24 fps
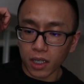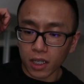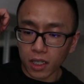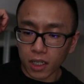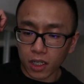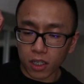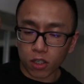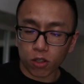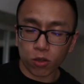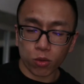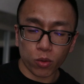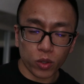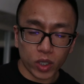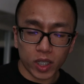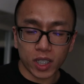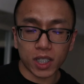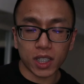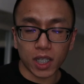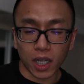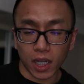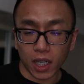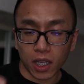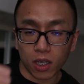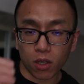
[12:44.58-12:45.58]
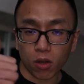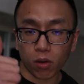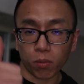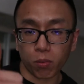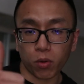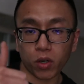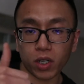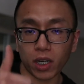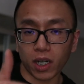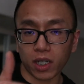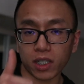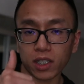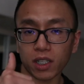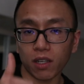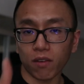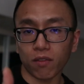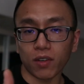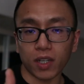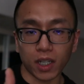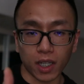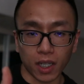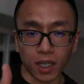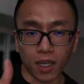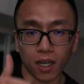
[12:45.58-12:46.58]
increasing your
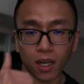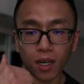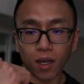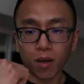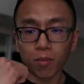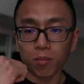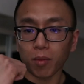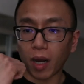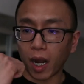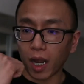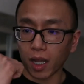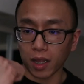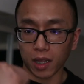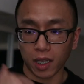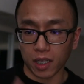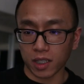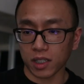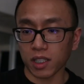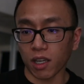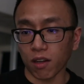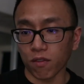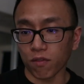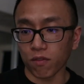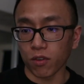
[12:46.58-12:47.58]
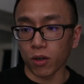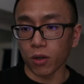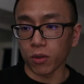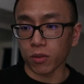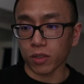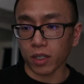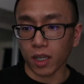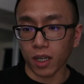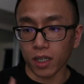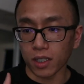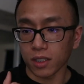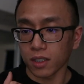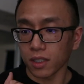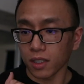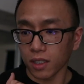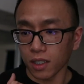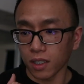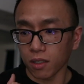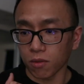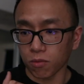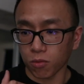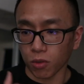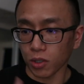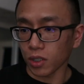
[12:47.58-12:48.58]
productivity by like tenfold because
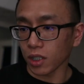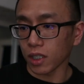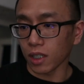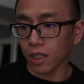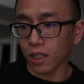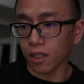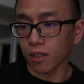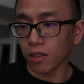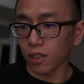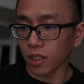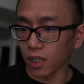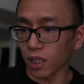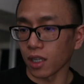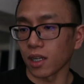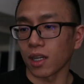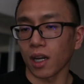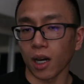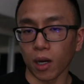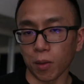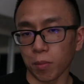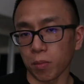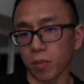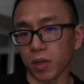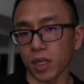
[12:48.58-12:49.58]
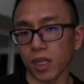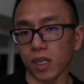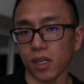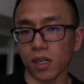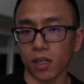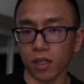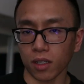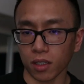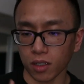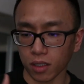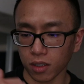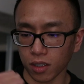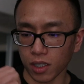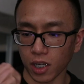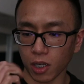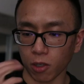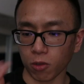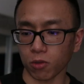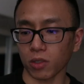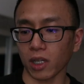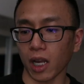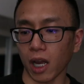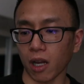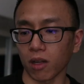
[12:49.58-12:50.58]
it really did help me
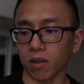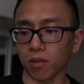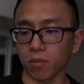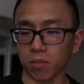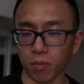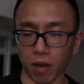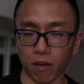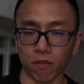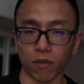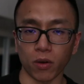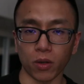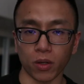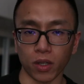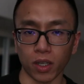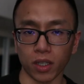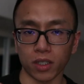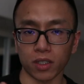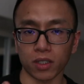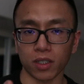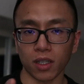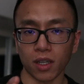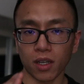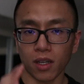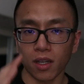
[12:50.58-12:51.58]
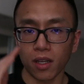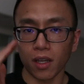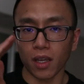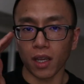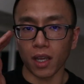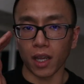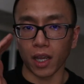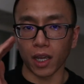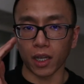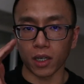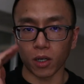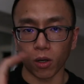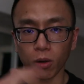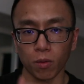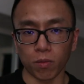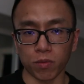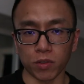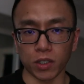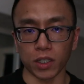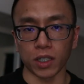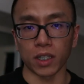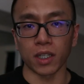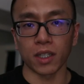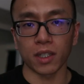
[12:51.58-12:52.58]
narrow down my focus and
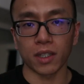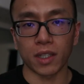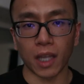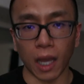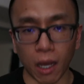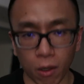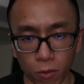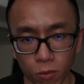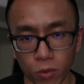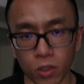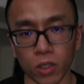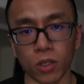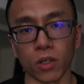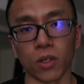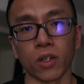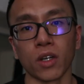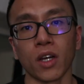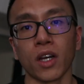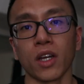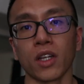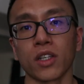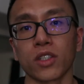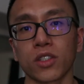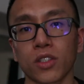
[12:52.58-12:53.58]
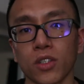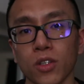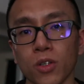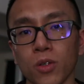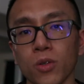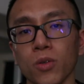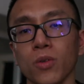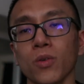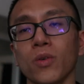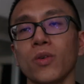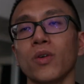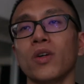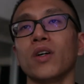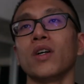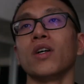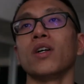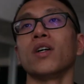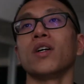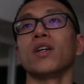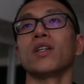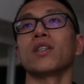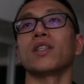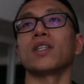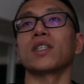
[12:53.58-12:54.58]
hopefully that will
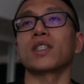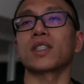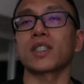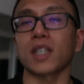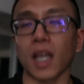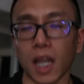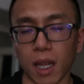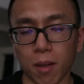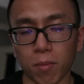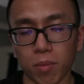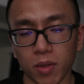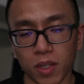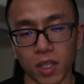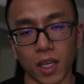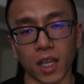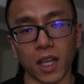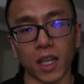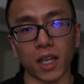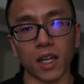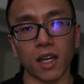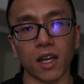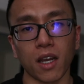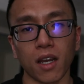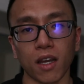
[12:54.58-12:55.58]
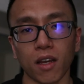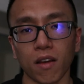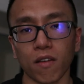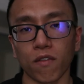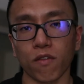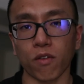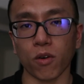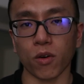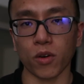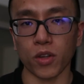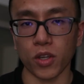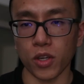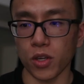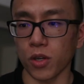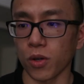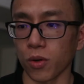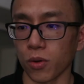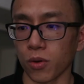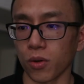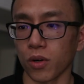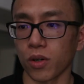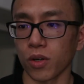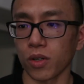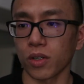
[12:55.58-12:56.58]
do the same thing for
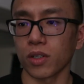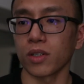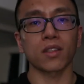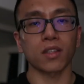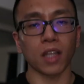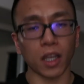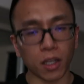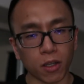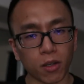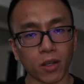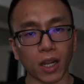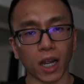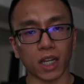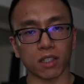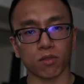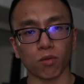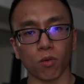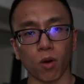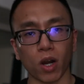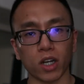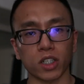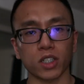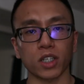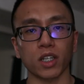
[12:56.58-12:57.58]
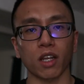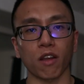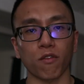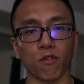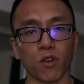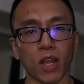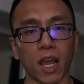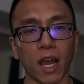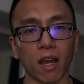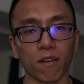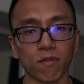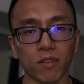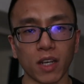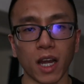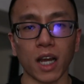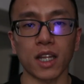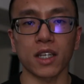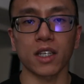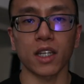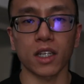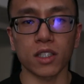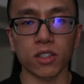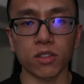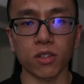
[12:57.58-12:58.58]
you. Thank you guys for watching. If you have
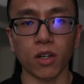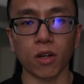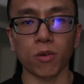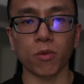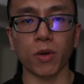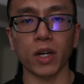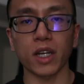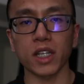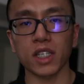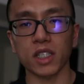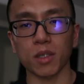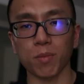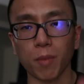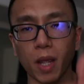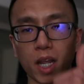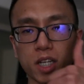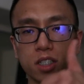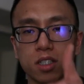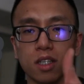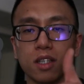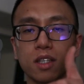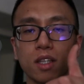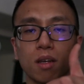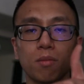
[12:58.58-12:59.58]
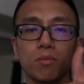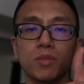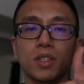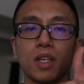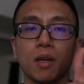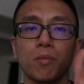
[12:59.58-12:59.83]
not done so already, smash the thumbs